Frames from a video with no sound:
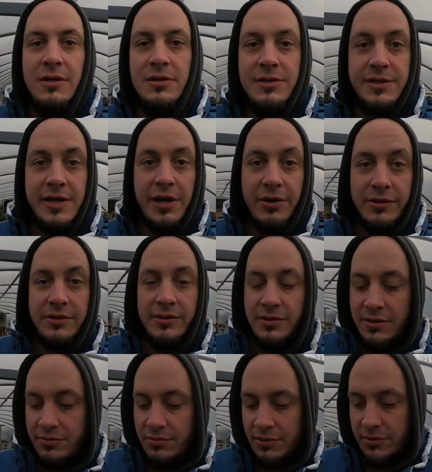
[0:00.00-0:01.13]
scarlet,
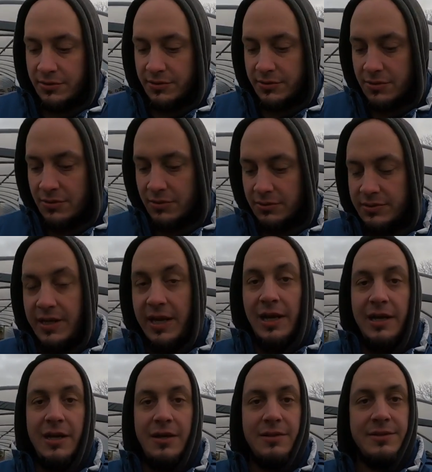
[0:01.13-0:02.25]
we're going to grow
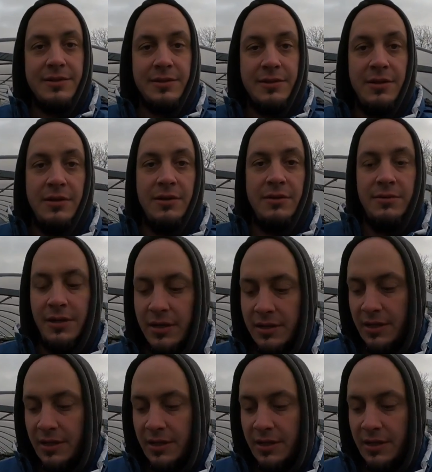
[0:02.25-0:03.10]
dahlias, really